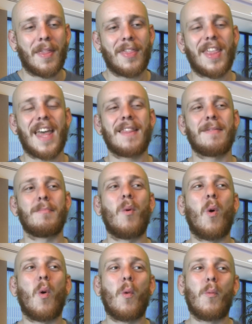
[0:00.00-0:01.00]
then
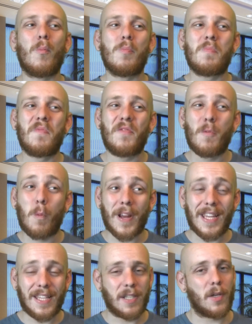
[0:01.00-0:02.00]
more
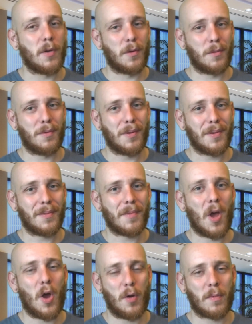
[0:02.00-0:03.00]
Wii U
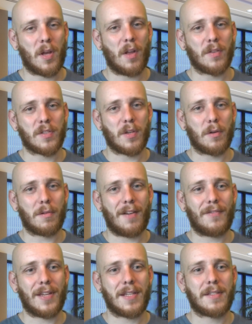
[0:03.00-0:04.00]
home console
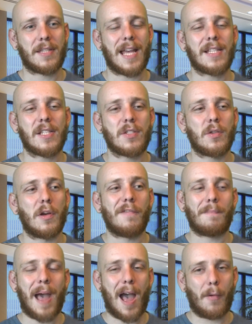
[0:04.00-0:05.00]
graphics. That's the sort
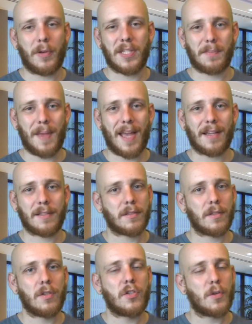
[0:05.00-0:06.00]
of power
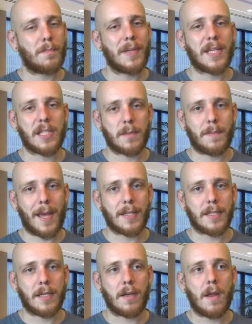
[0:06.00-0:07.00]
specs you should be
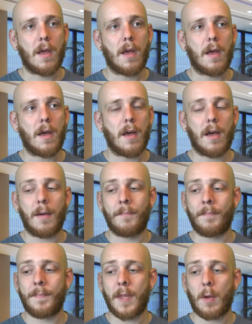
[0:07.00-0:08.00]
expecting.
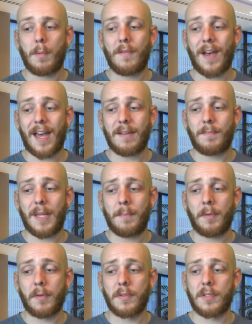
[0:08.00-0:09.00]
We've had
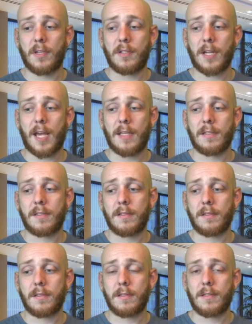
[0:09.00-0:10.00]
people such
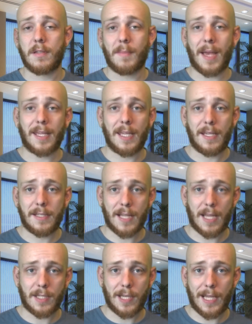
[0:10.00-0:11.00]
as
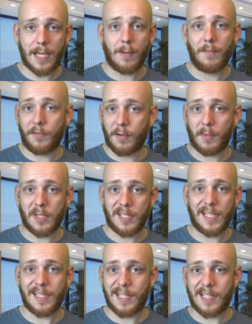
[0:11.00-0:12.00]
Tamaki/Liam from
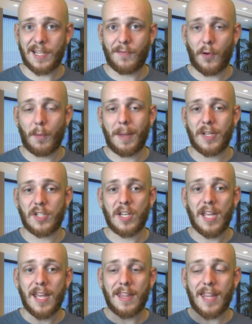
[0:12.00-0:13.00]
Unseen64 mention
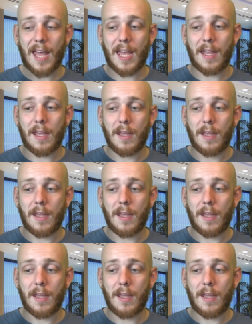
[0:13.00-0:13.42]
that